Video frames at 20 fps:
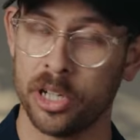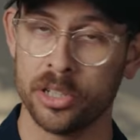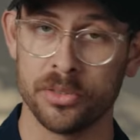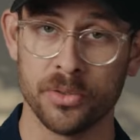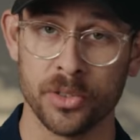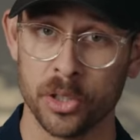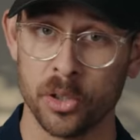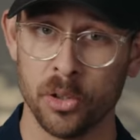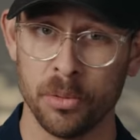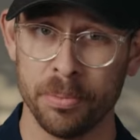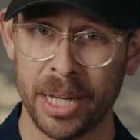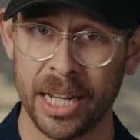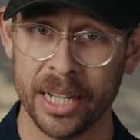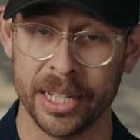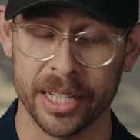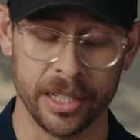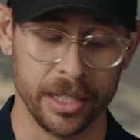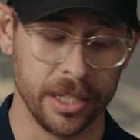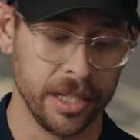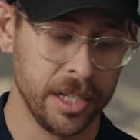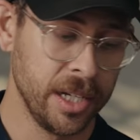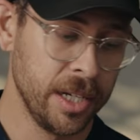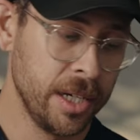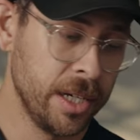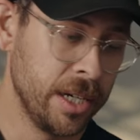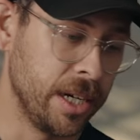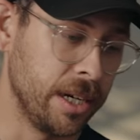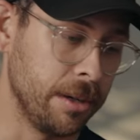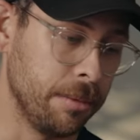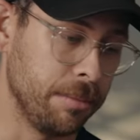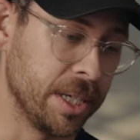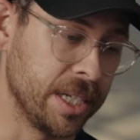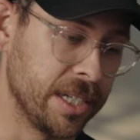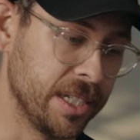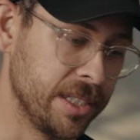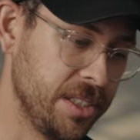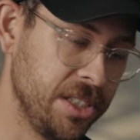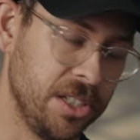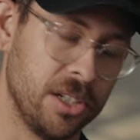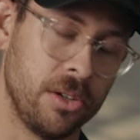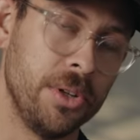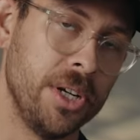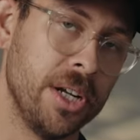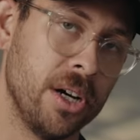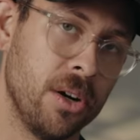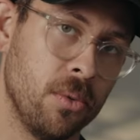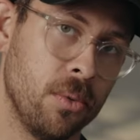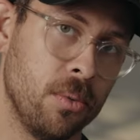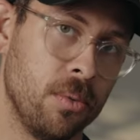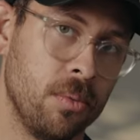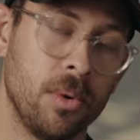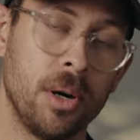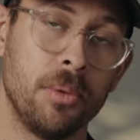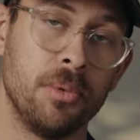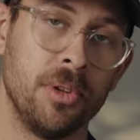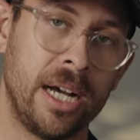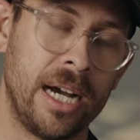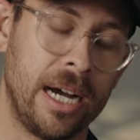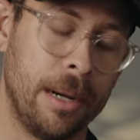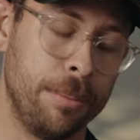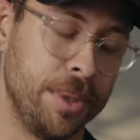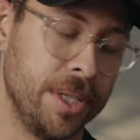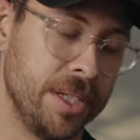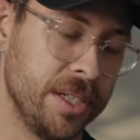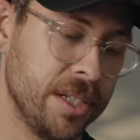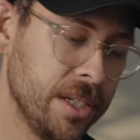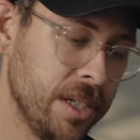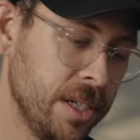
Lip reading: charge for your whole package. Because you don't know what will happen.